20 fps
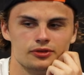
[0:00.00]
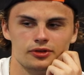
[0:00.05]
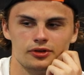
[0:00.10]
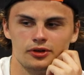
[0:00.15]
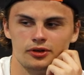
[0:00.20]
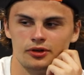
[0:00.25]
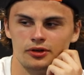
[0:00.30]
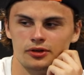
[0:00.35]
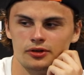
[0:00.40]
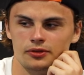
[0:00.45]

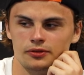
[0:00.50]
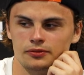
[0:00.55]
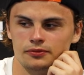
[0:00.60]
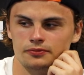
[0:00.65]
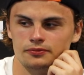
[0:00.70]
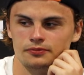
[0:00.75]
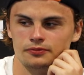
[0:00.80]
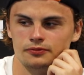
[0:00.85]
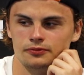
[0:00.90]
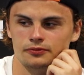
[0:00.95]
Yeah,
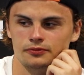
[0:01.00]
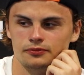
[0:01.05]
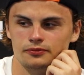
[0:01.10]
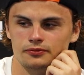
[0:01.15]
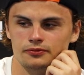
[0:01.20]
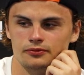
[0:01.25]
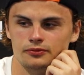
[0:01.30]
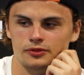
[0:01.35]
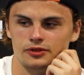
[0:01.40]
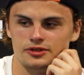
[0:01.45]

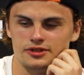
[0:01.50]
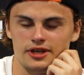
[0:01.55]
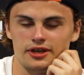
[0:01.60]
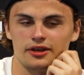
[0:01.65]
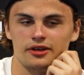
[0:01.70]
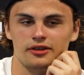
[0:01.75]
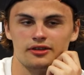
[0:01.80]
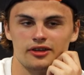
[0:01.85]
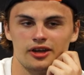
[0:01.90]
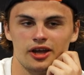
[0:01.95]

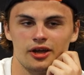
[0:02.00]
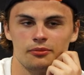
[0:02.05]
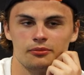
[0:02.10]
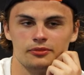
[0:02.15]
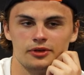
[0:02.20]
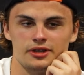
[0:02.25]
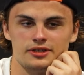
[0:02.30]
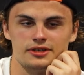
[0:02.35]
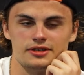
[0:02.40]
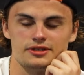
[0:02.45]
second time,
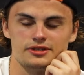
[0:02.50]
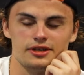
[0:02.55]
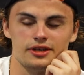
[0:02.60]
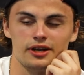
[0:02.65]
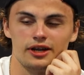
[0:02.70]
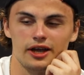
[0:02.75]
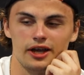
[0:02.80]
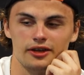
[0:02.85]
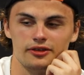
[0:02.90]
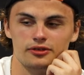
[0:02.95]
as I said,
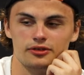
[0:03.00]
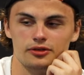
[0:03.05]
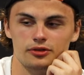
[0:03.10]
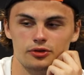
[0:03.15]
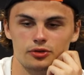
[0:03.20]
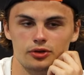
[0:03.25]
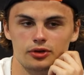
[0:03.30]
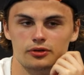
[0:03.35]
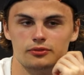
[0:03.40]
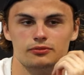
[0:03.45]
I had to
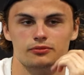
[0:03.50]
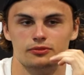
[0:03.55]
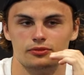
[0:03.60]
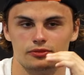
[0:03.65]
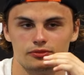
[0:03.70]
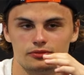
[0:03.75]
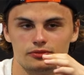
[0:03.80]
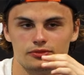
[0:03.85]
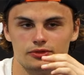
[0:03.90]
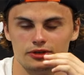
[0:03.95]
do it
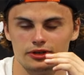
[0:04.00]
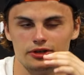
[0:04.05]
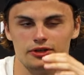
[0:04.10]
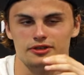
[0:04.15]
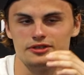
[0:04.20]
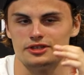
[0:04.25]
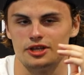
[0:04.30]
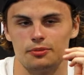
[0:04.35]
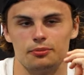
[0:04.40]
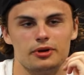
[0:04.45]

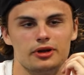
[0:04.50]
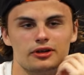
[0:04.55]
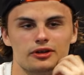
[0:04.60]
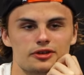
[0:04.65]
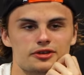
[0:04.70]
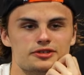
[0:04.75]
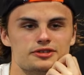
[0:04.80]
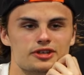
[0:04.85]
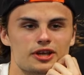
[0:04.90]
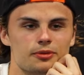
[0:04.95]
little step by
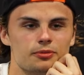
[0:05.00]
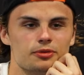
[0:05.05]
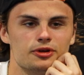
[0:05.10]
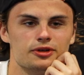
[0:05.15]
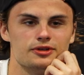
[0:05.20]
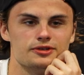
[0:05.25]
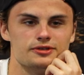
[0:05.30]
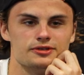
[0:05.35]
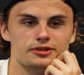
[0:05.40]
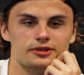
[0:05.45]
little step,
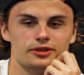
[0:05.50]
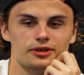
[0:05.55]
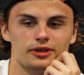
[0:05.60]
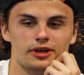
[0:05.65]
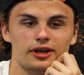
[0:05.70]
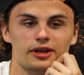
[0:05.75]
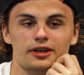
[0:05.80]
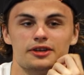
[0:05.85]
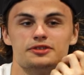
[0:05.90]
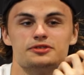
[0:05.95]
because
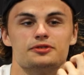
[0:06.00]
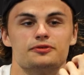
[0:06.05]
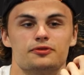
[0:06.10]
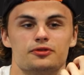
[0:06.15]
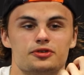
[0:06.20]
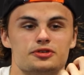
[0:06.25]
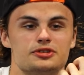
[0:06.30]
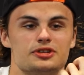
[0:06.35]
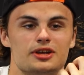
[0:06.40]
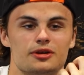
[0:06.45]
I guess the
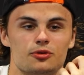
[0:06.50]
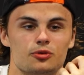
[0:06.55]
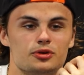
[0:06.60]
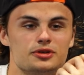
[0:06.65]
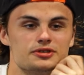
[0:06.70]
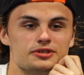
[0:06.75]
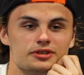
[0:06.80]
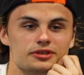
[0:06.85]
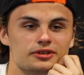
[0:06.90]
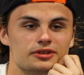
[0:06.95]
first time
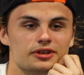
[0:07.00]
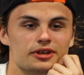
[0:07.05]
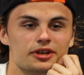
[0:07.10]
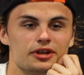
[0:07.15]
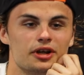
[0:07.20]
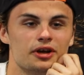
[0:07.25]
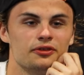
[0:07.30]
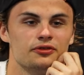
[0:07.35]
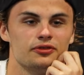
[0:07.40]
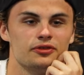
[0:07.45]
wasn't
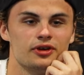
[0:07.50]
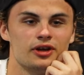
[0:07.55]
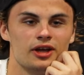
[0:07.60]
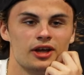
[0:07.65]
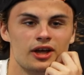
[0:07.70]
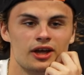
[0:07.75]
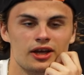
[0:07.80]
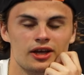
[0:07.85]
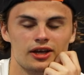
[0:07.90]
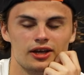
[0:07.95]
enough,
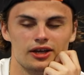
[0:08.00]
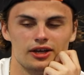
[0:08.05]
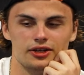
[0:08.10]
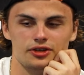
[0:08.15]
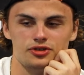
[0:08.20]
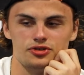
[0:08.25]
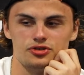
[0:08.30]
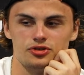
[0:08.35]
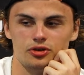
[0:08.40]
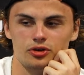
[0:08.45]

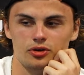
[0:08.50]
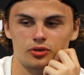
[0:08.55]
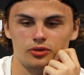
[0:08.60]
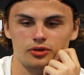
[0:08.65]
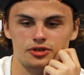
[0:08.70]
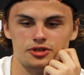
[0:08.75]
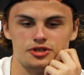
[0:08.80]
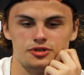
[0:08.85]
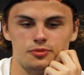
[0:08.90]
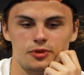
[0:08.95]
and
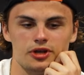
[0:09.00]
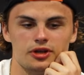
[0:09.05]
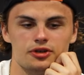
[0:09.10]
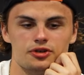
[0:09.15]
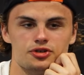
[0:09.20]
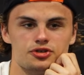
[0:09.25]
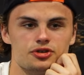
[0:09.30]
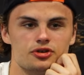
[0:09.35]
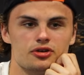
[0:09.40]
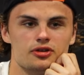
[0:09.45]
so just
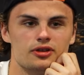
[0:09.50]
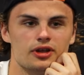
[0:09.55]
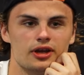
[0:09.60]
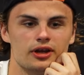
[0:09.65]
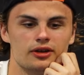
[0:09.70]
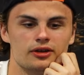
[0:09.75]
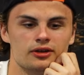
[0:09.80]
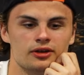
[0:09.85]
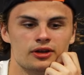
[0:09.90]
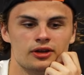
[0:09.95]
making sure
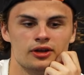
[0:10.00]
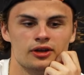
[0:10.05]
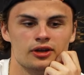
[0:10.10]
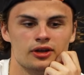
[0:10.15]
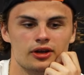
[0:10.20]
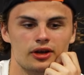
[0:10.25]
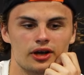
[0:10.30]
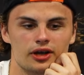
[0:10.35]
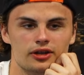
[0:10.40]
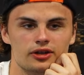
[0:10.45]
that
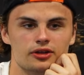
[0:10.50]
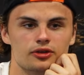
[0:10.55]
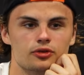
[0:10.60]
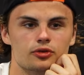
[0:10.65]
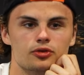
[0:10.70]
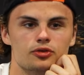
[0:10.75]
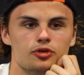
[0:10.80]
I didn't do